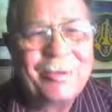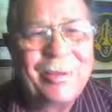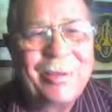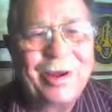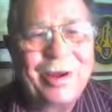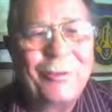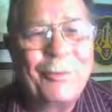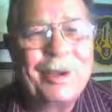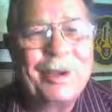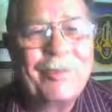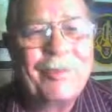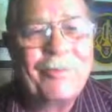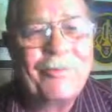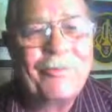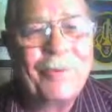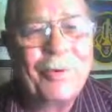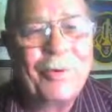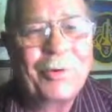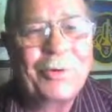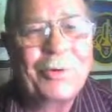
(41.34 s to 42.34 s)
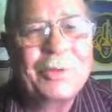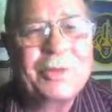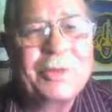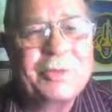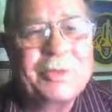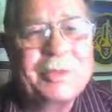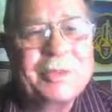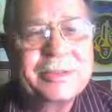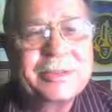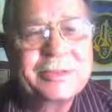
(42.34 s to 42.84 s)
About a week before
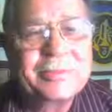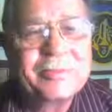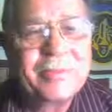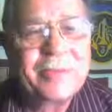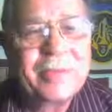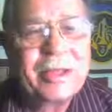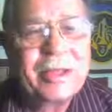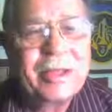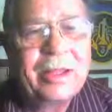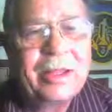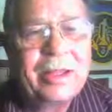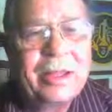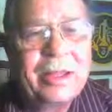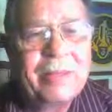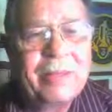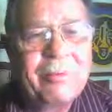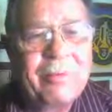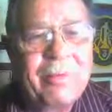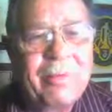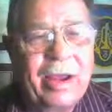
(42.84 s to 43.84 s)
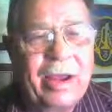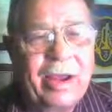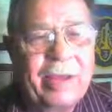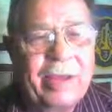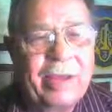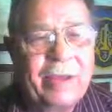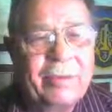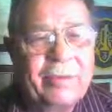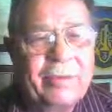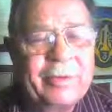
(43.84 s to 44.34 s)
Christmas, my
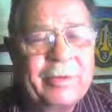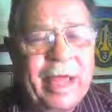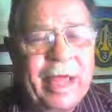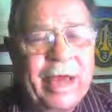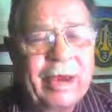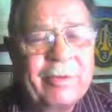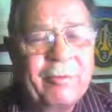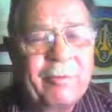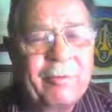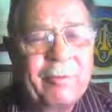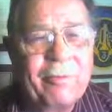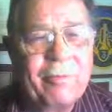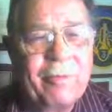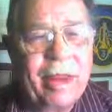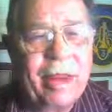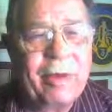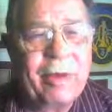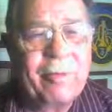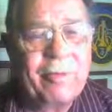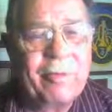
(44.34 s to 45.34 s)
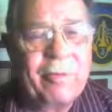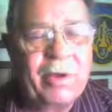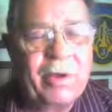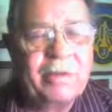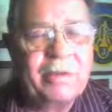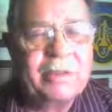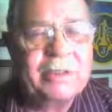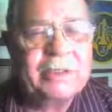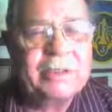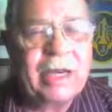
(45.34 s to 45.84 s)
dad and
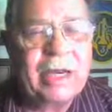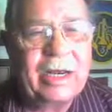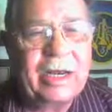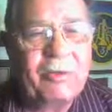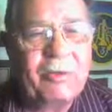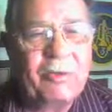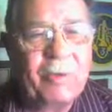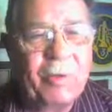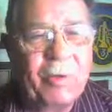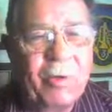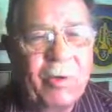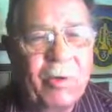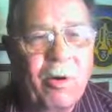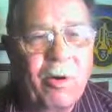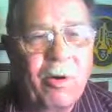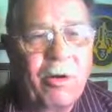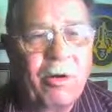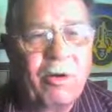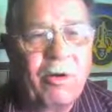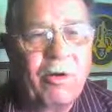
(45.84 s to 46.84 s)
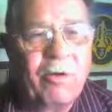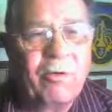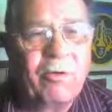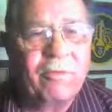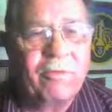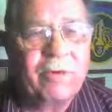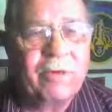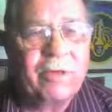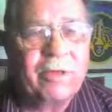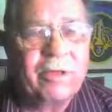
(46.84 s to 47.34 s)
mother decided we were all going to
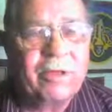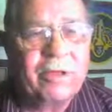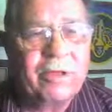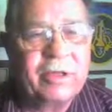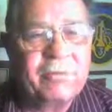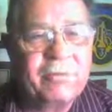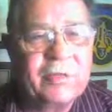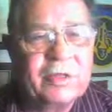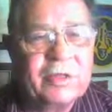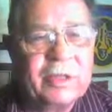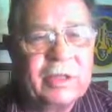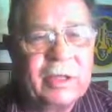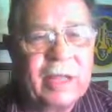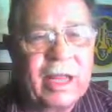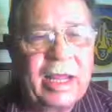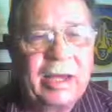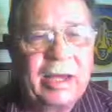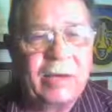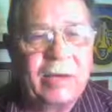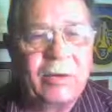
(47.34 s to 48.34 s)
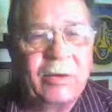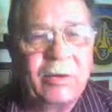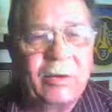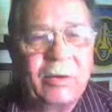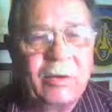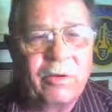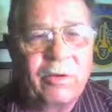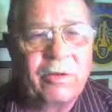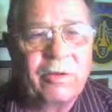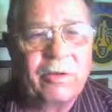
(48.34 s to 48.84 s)
go over to visit an aunt and
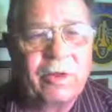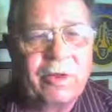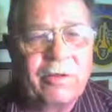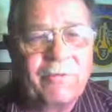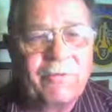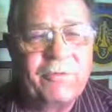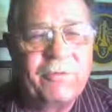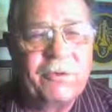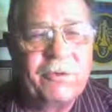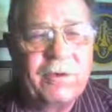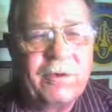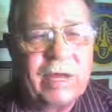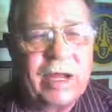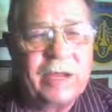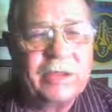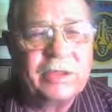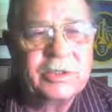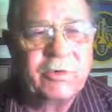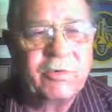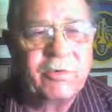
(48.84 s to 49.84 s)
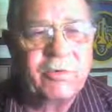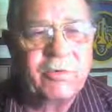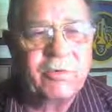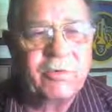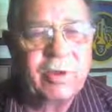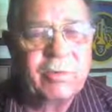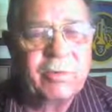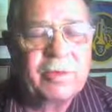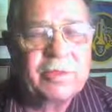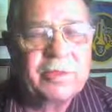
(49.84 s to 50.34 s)
uncle that lived a few towns over
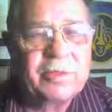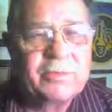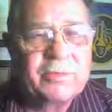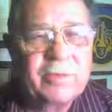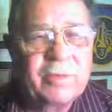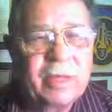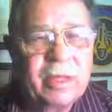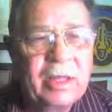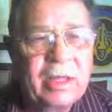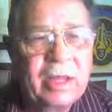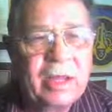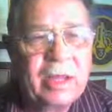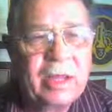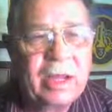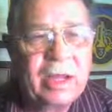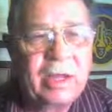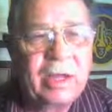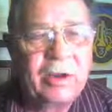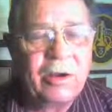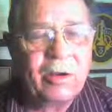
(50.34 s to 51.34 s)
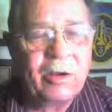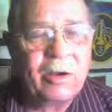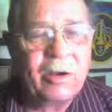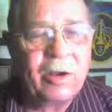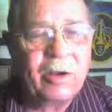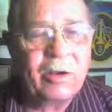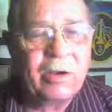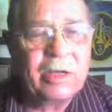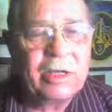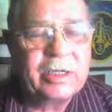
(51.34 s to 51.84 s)
from us. Loaded
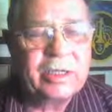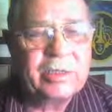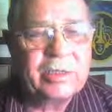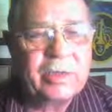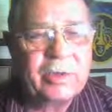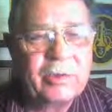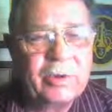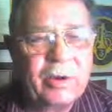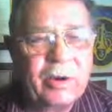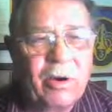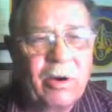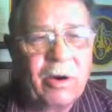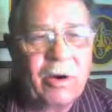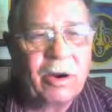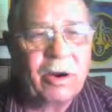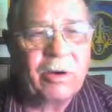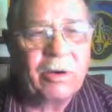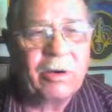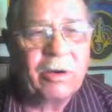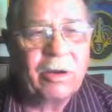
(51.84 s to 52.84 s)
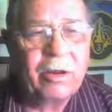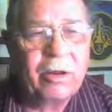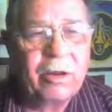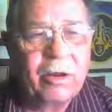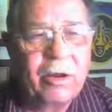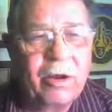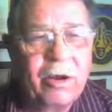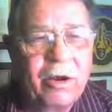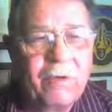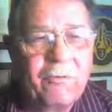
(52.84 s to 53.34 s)
all the kids up in the car and
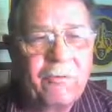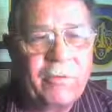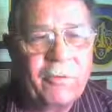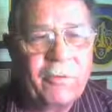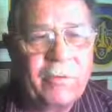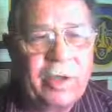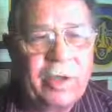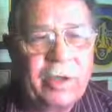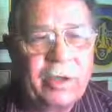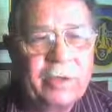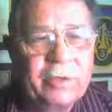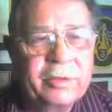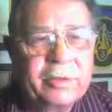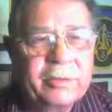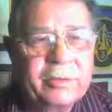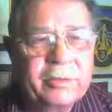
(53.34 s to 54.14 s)
off we went.